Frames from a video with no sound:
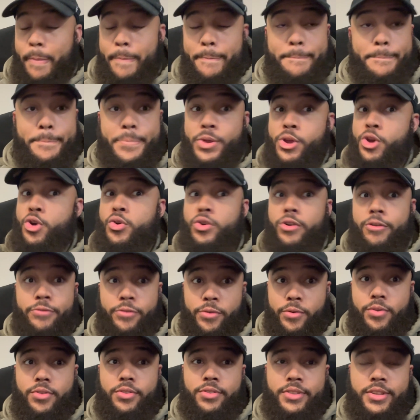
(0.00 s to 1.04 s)

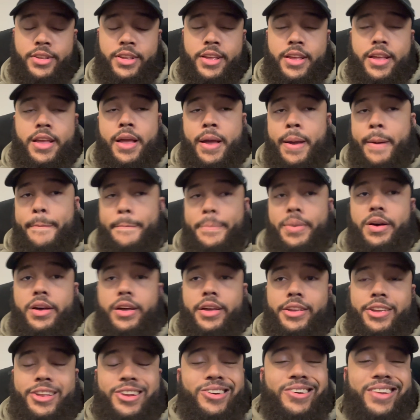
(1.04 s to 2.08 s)
Beautiful,
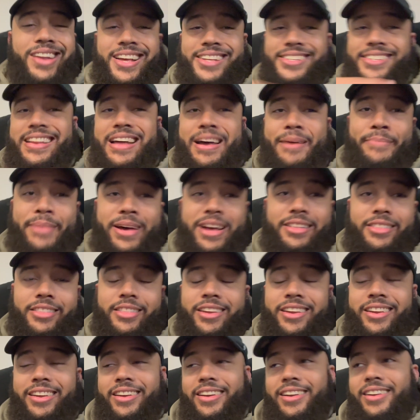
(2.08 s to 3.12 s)
but you know, that's not my
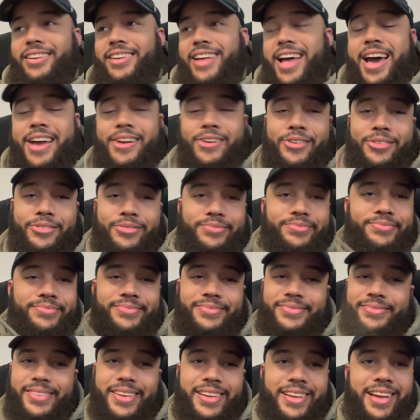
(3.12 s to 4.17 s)
thing. I
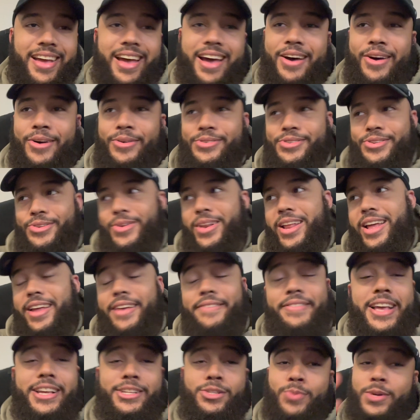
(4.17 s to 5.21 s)
don't do that. If
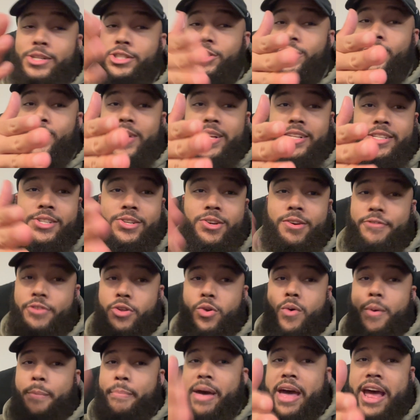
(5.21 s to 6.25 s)
that's what you went to, if
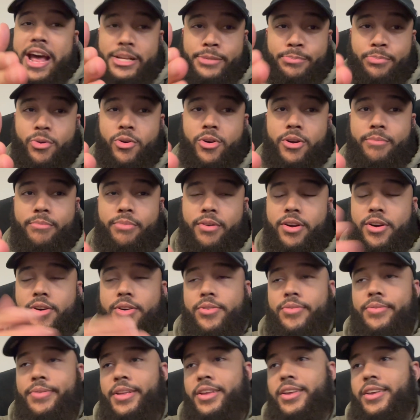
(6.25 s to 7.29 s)
you a passport
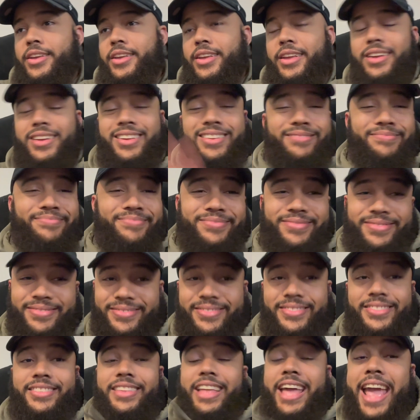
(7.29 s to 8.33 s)
bro,
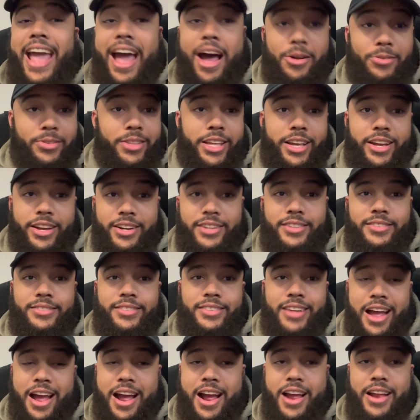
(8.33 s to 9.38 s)
they out there,
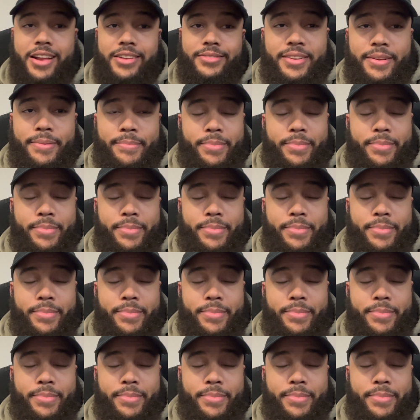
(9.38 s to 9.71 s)
all right?